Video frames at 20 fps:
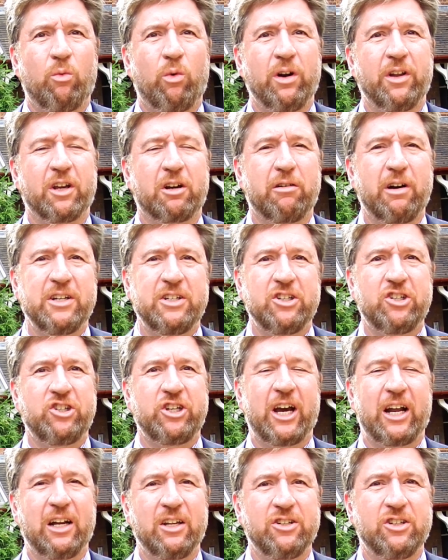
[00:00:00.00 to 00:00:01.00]
One of the greatest
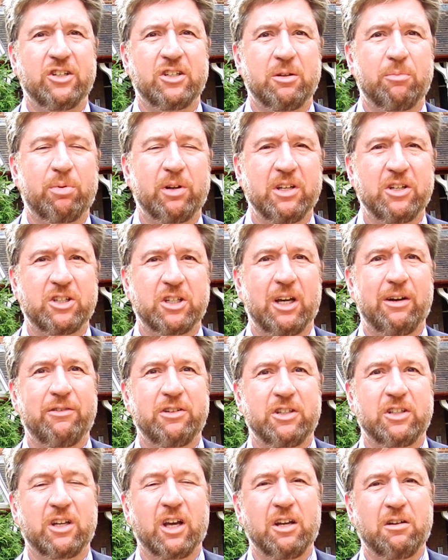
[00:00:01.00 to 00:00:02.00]
challenges the police service is